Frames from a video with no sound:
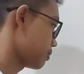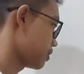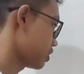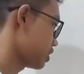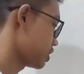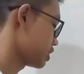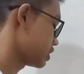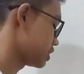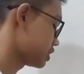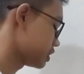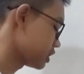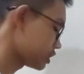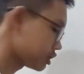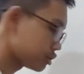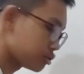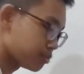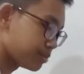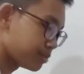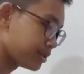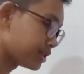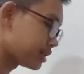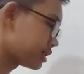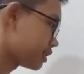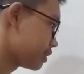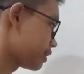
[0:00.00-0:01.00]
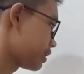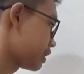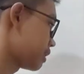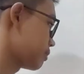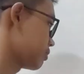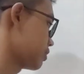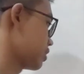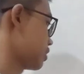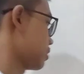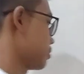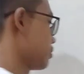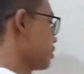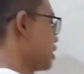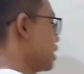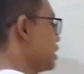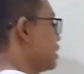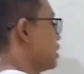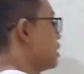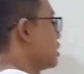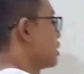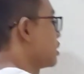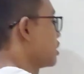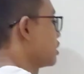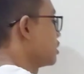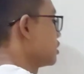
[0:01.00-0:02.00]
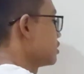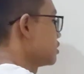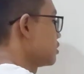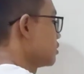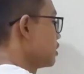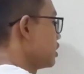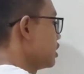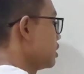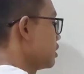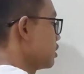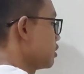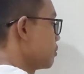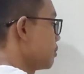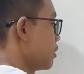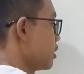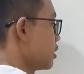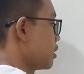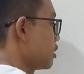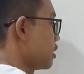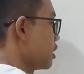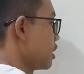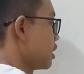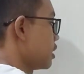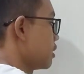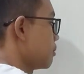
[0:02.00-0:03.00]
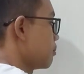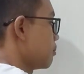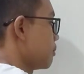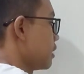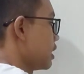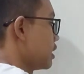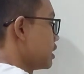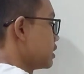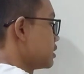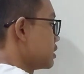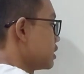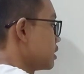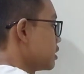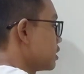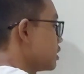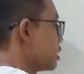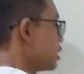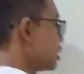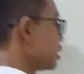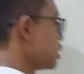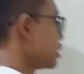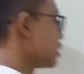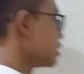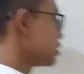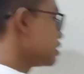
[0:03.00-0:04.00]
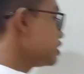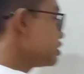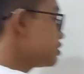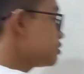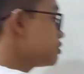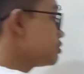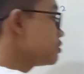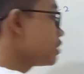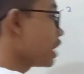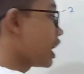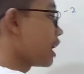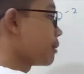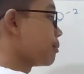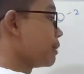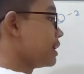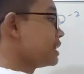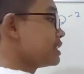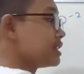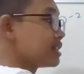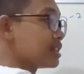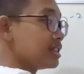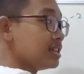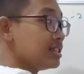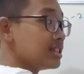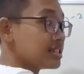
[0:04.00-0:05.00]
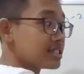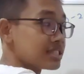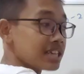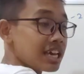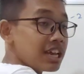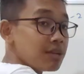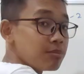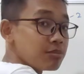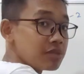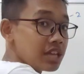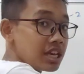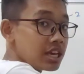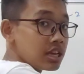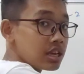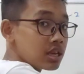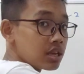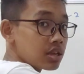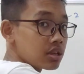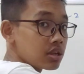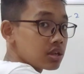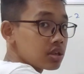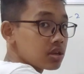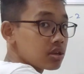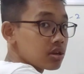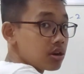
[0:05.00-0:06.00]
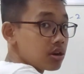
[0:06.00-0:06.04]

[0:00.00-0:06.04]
but just to be clear, I'm gonna write it again. So a to the power of m minus n. These two are basically the same thing,